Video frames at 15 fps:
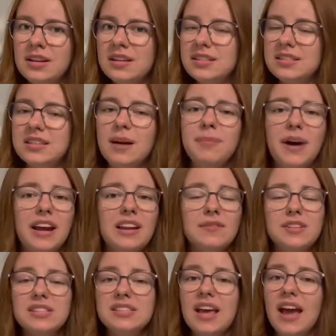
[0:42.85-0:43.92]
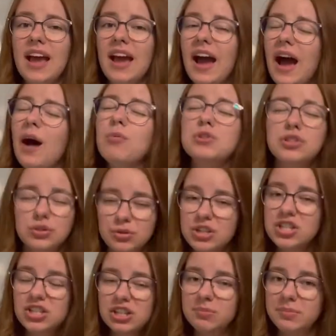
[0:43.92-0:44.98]
Some might even say I was a
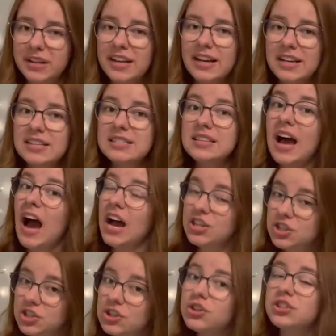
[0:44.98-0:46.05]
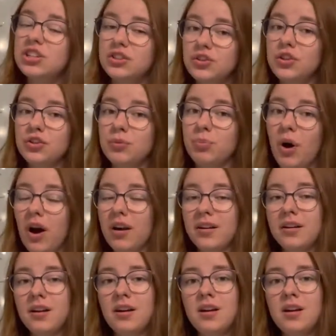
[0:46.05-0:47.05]
Christian because I sure did look the part.